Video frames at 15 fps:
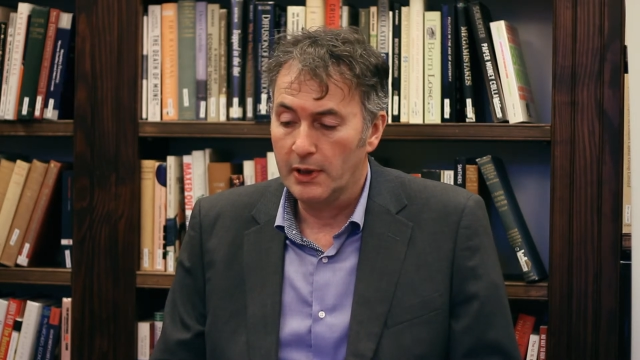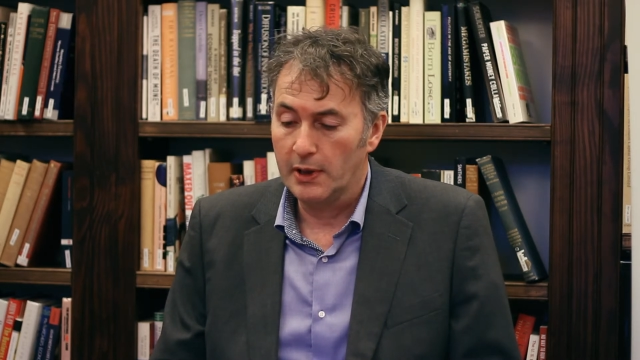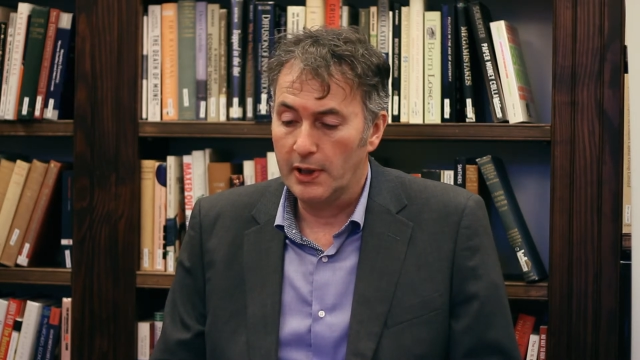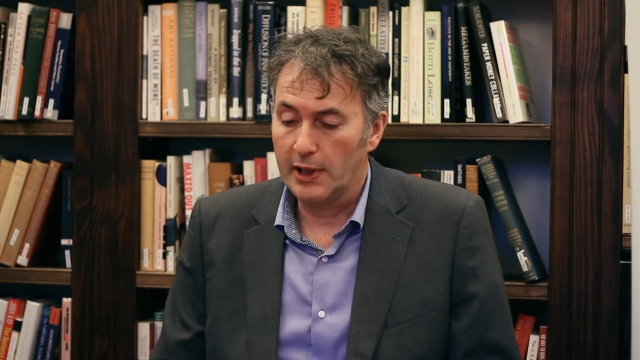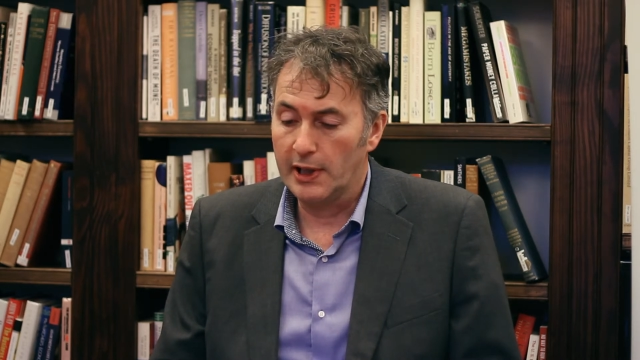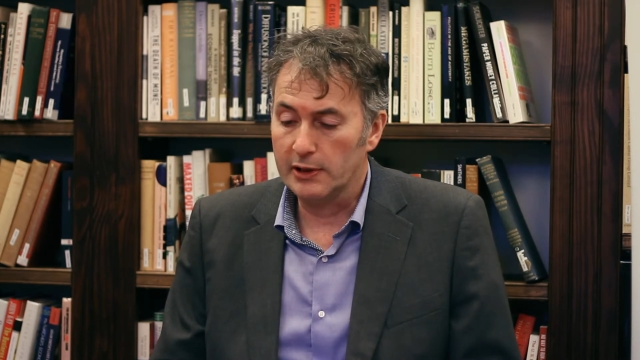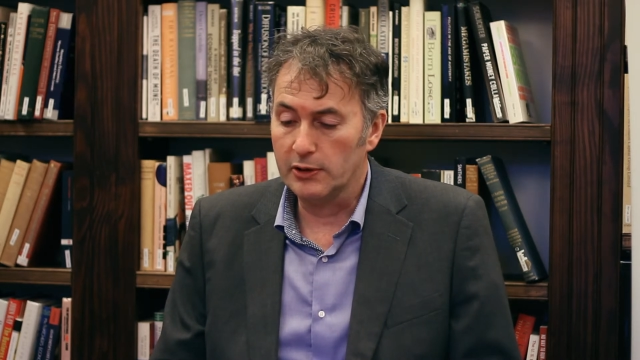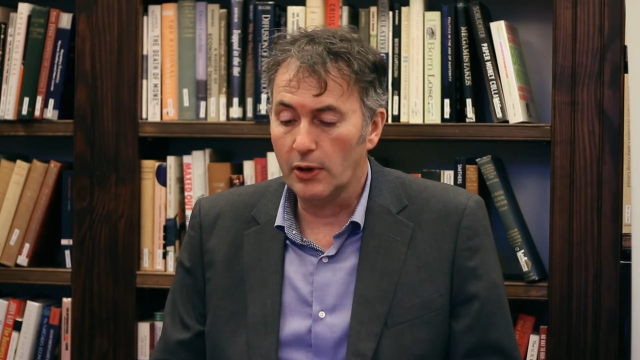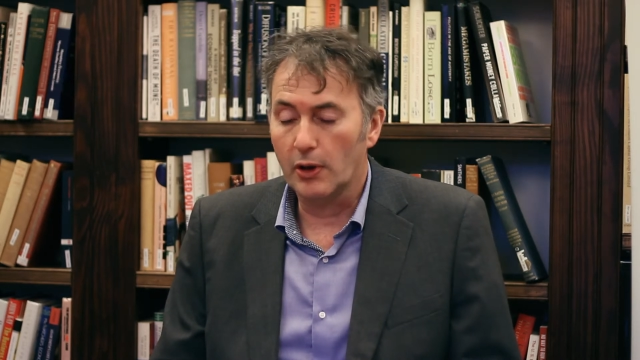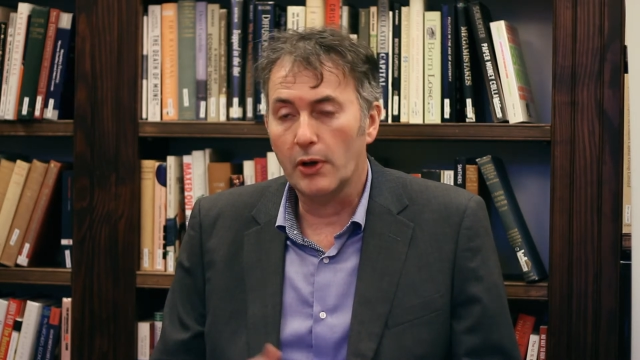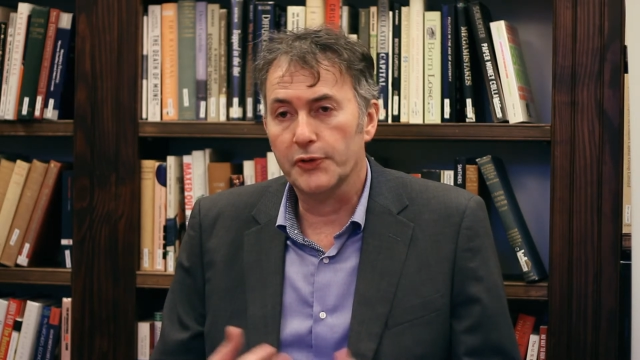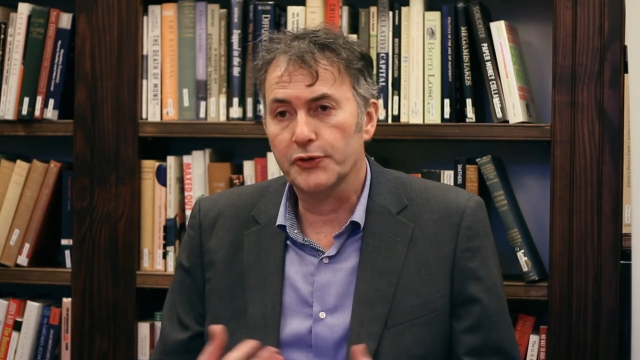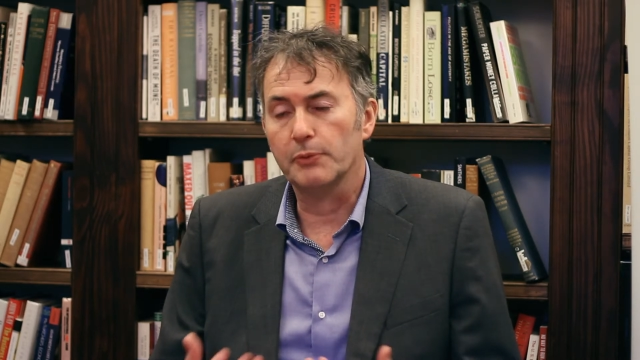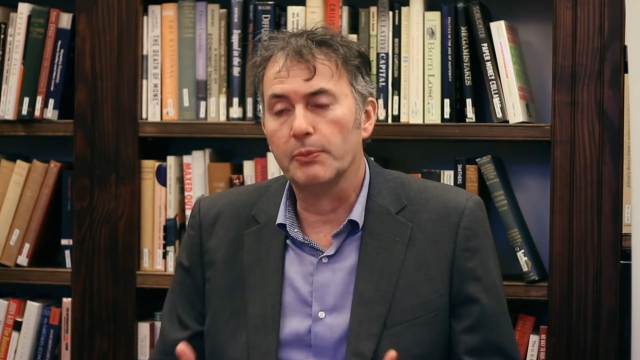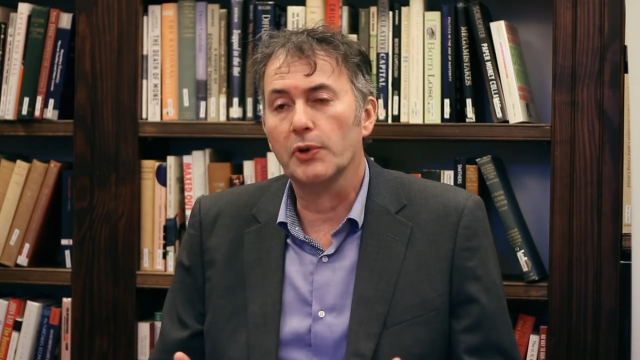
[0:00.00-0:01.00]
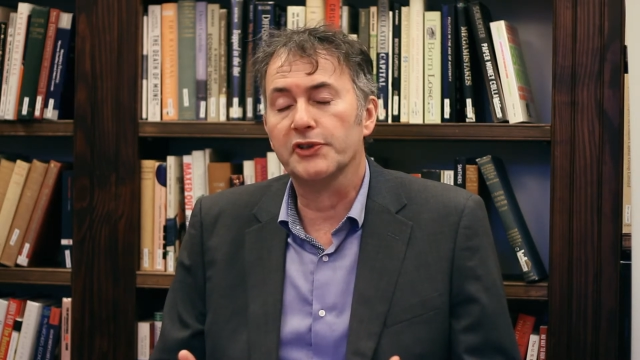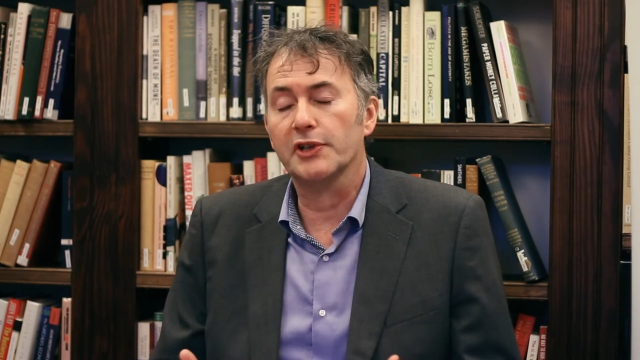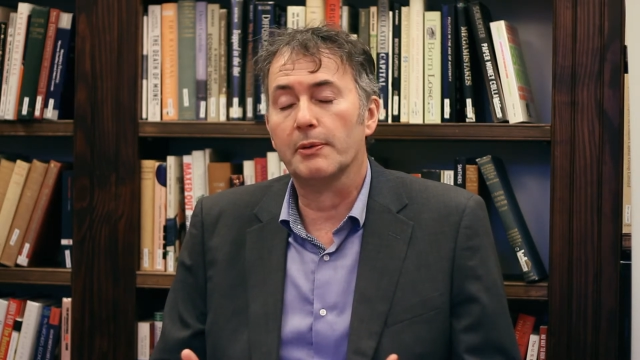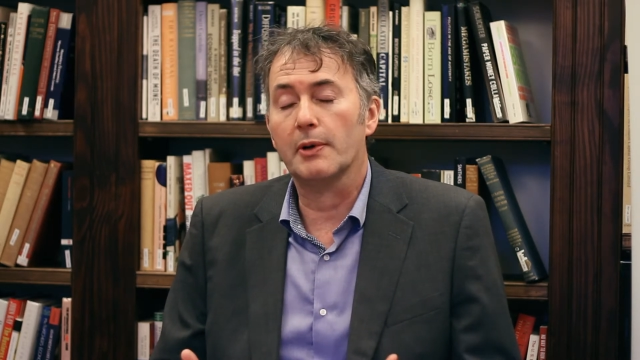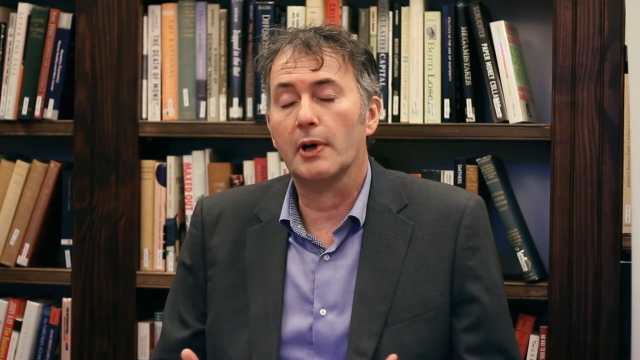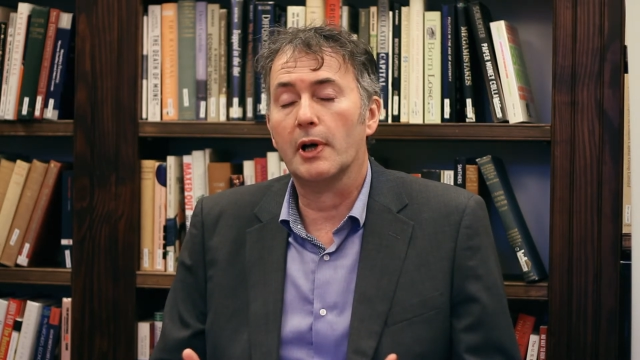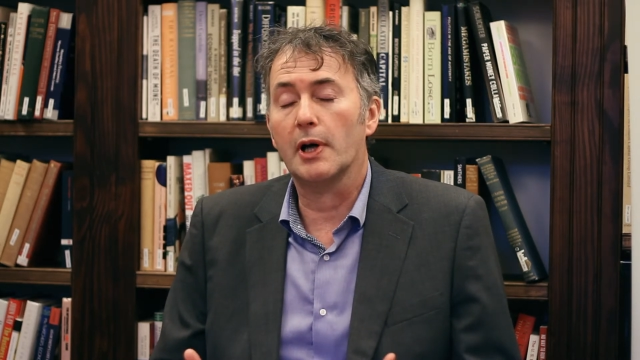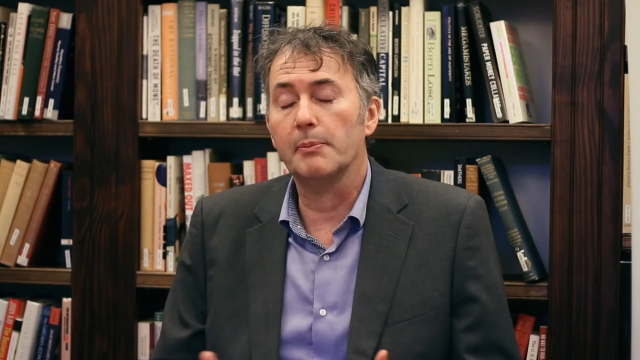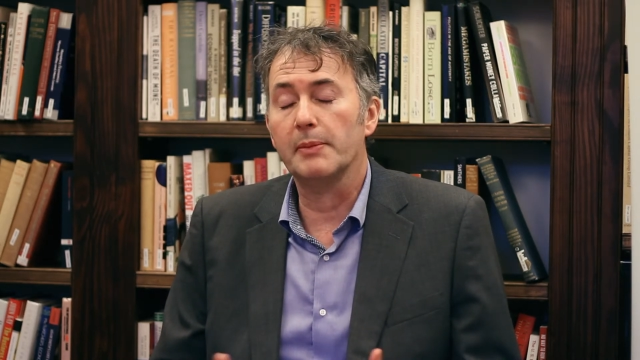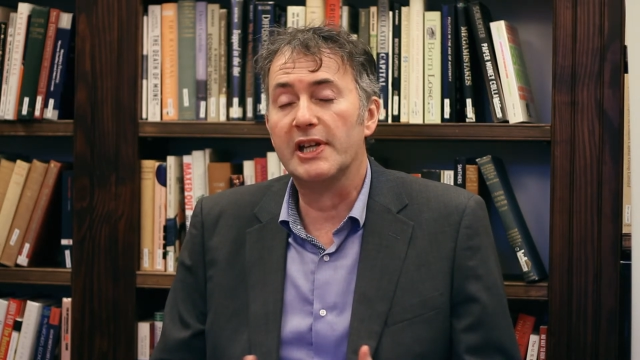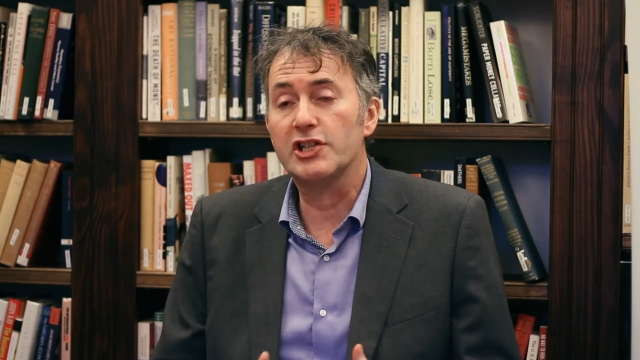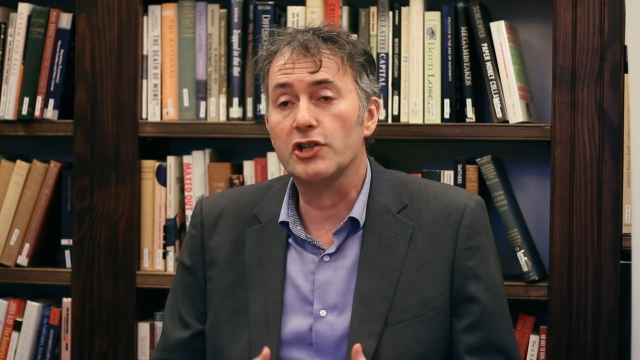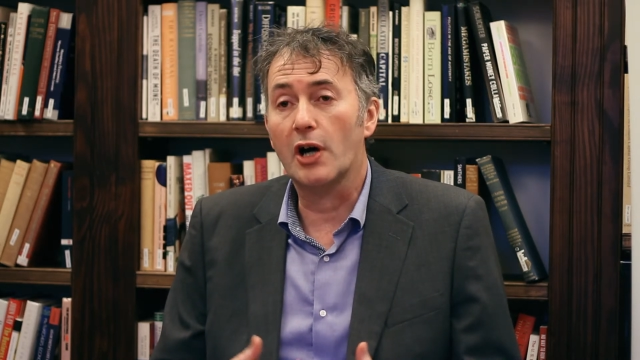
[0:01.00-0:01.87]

Law also builds up a major